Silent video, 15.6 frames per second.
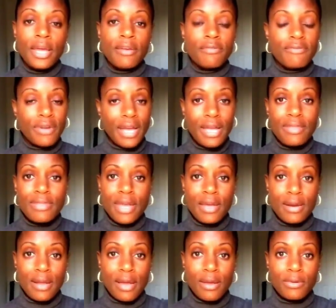Find
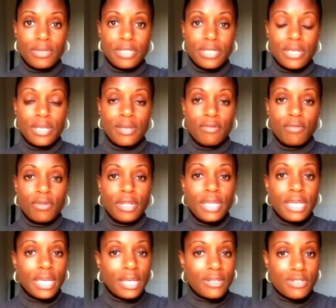that out. Really
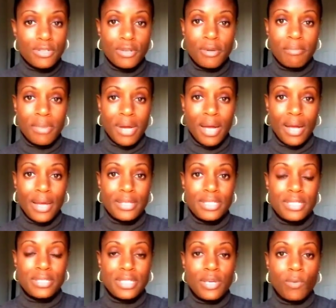get into their minds
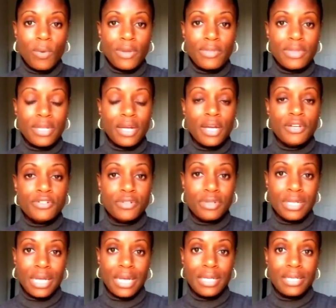to see what the
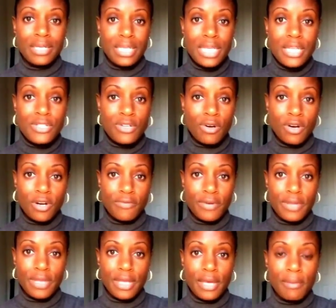underlying needs are
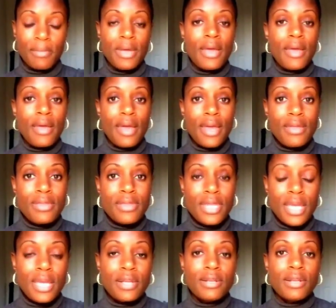for them, and
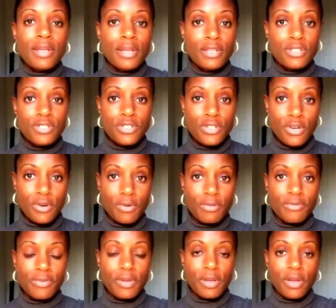then serve.
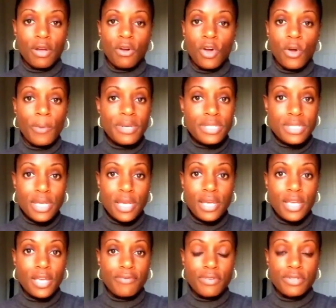I always say
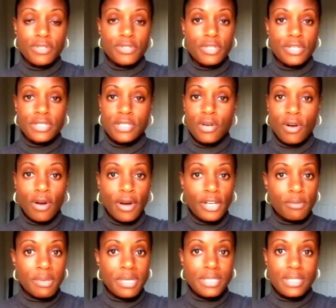it's
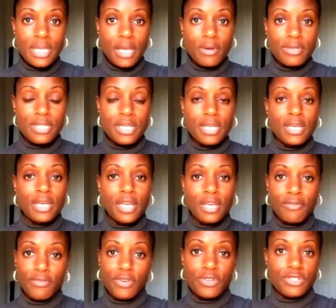hard to be salesy
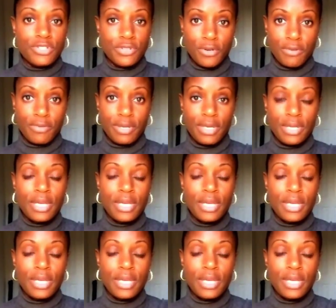if you're serving.